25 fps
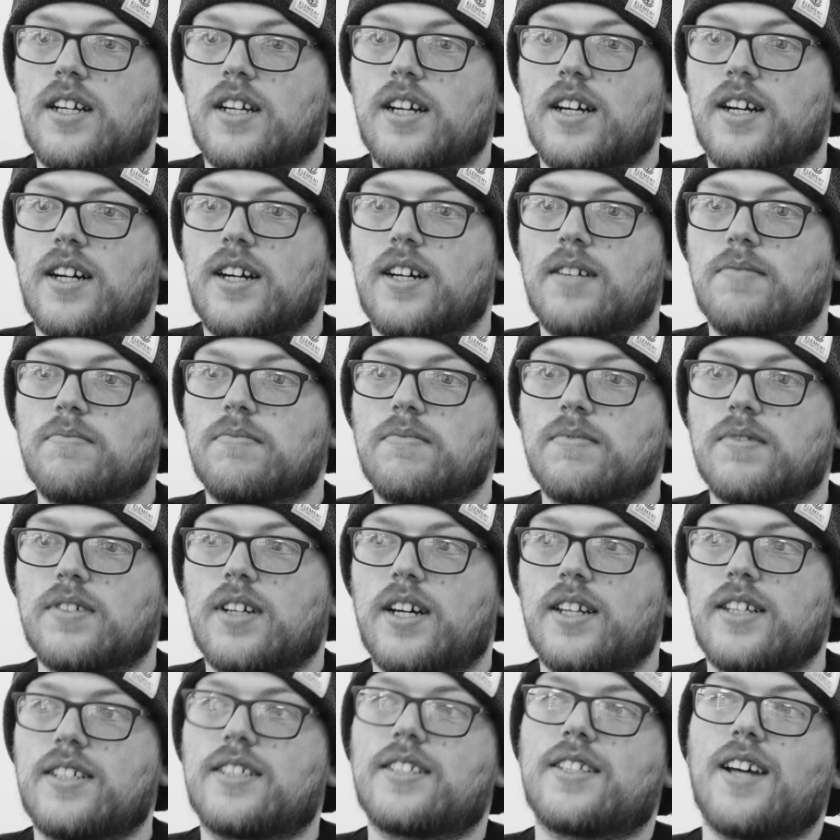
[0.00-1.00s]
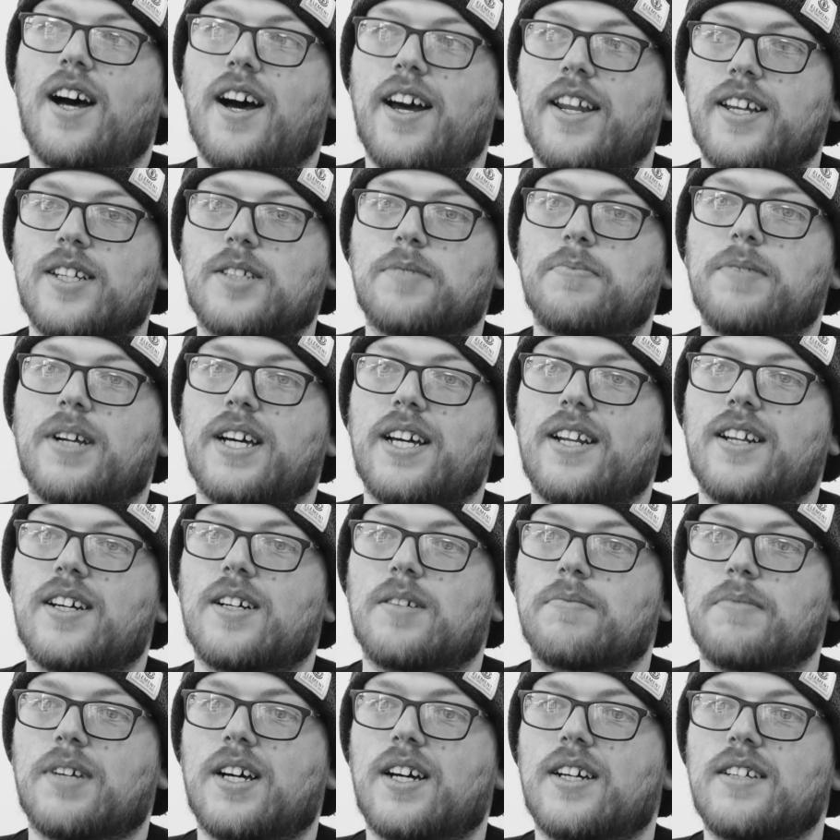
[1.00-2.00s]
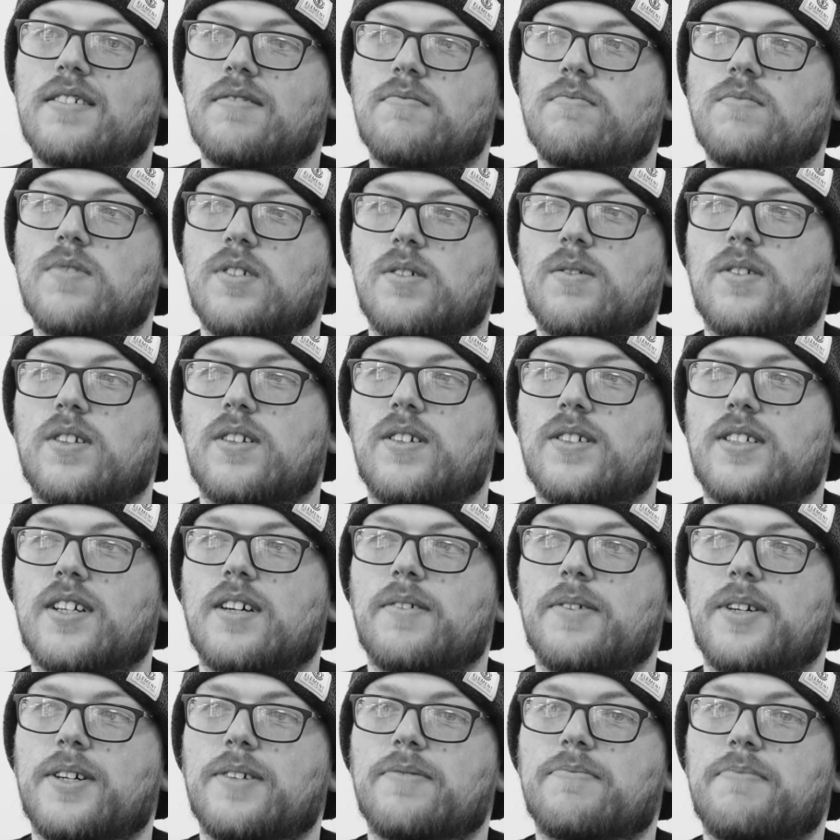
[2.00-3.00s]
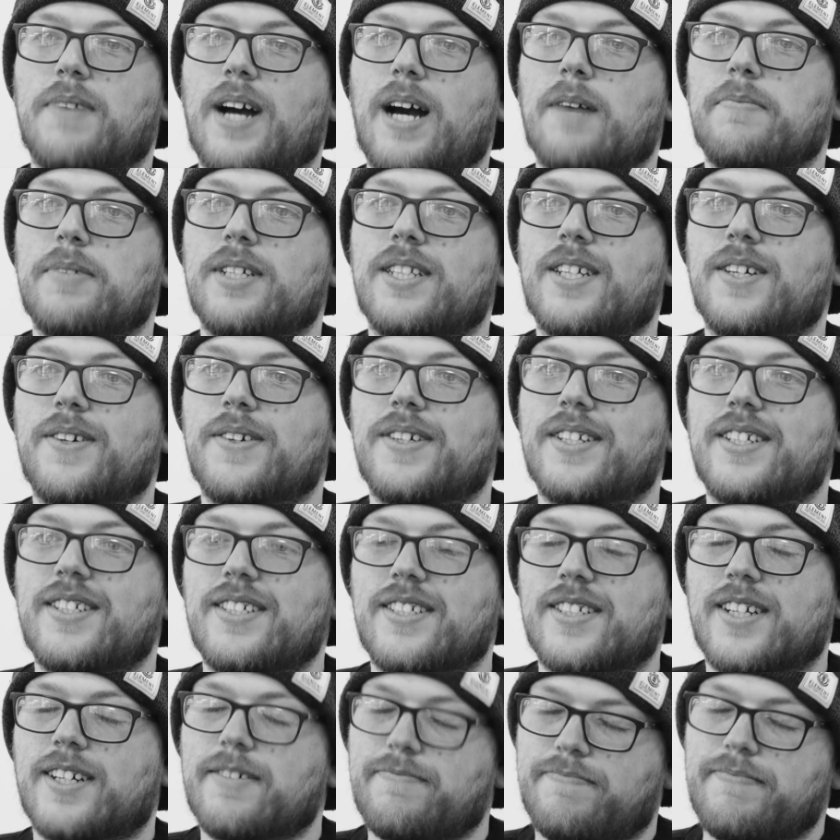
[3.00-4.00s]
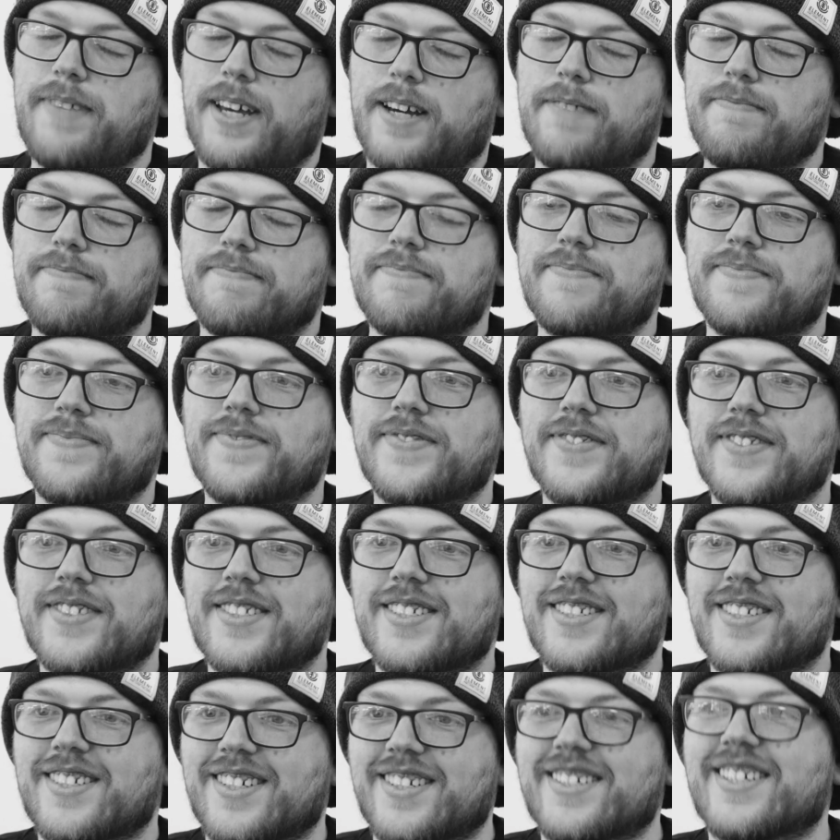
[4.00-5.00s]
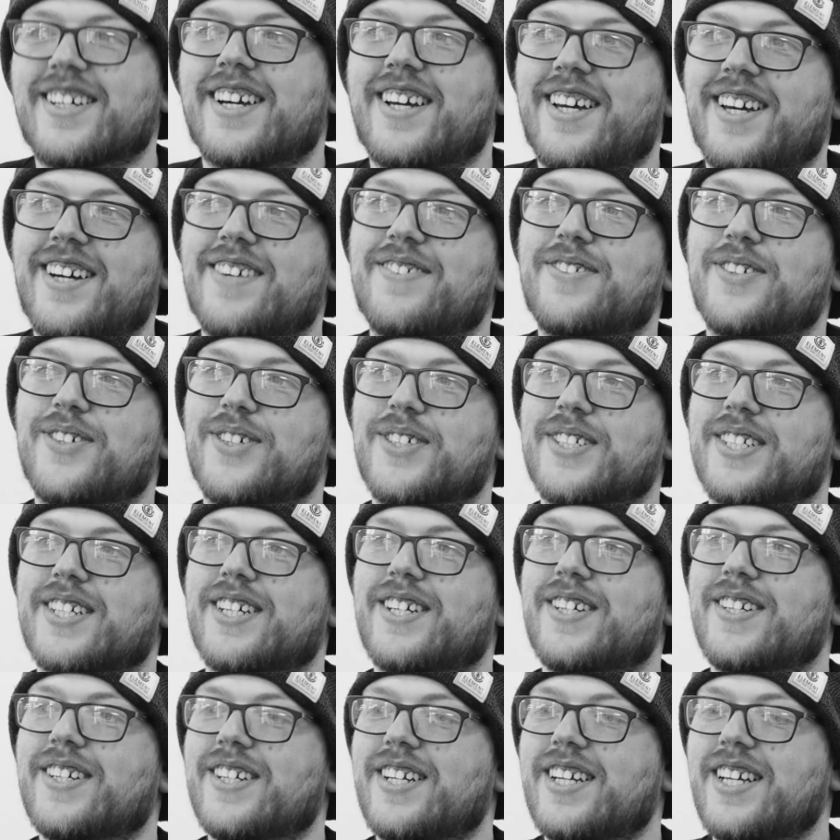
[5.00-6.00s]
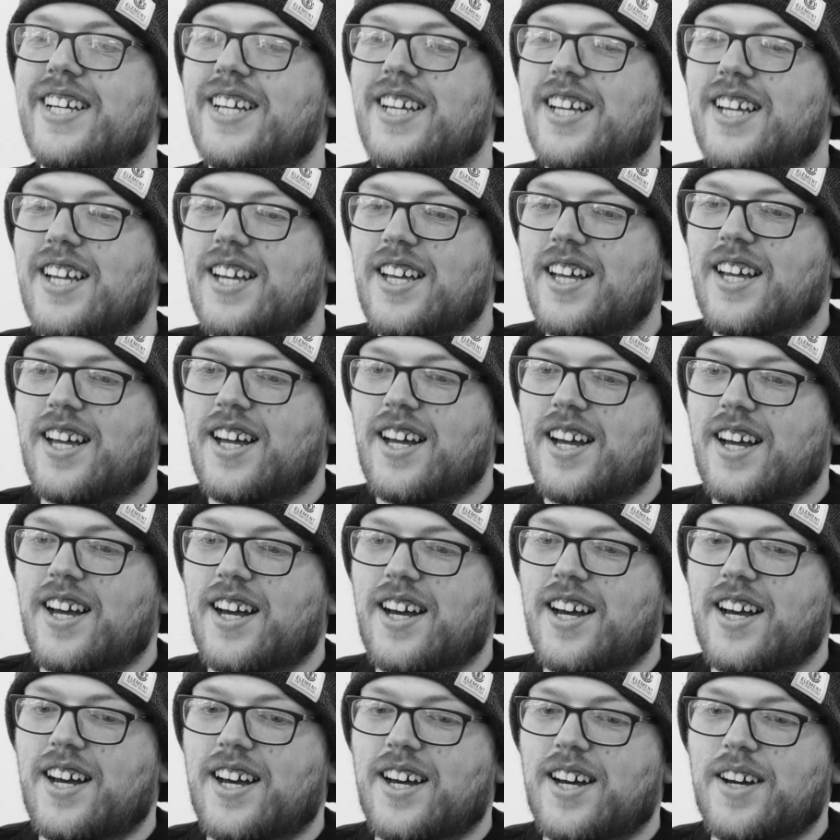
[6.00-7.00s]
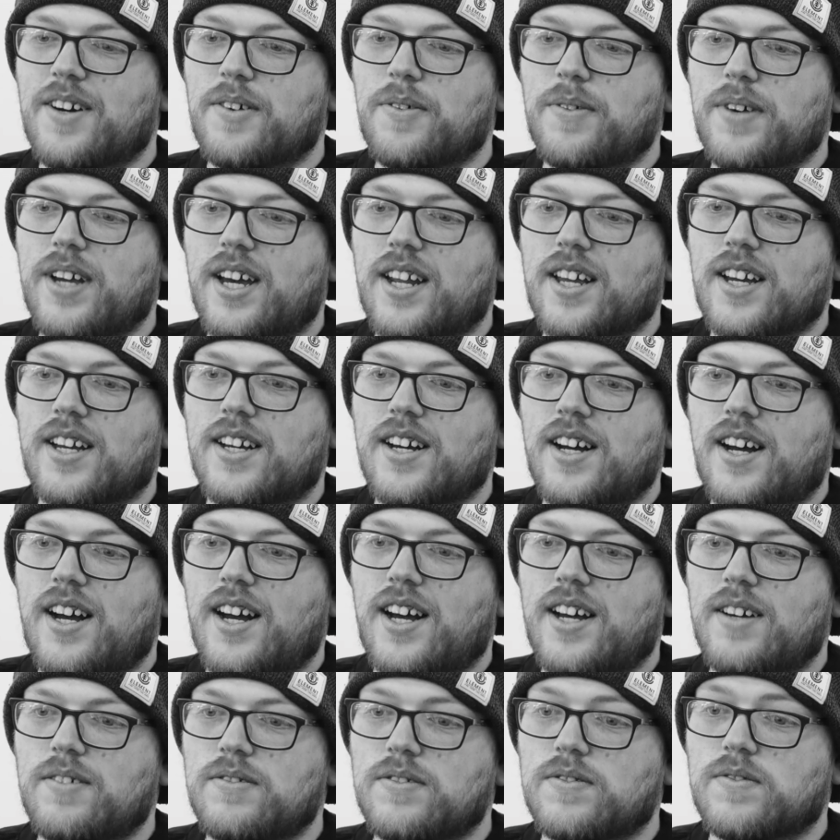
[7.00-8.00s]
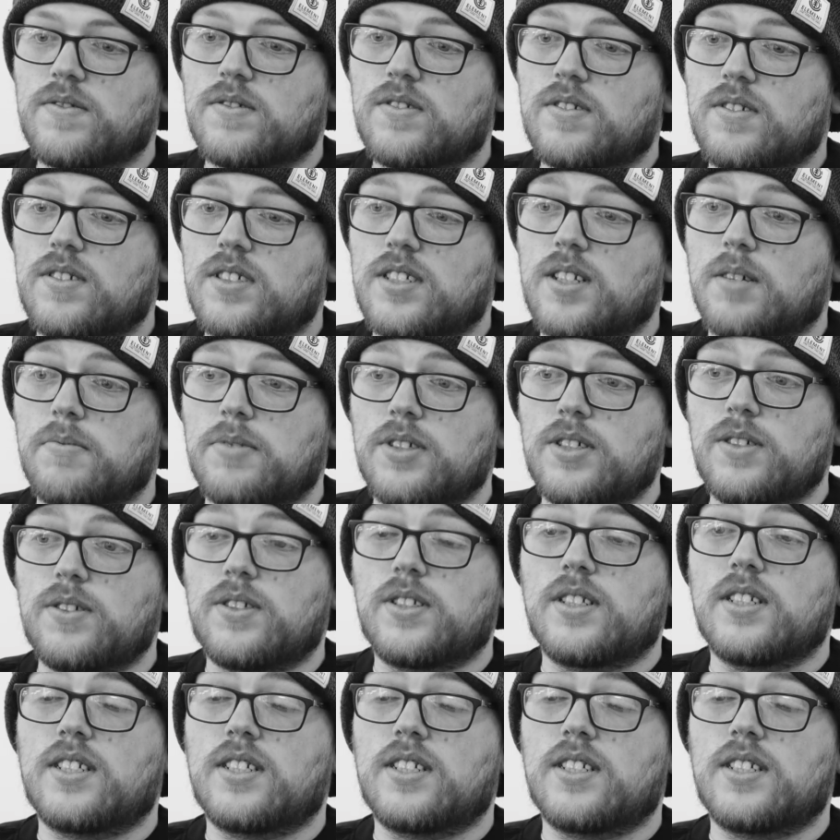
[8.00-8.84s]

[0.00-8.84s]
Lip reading: And he started explaining it. I'm like, you want to do something you're happy doing? And he's like, yeah. And I was like, yeah, I thought so. We had a guy, someone who used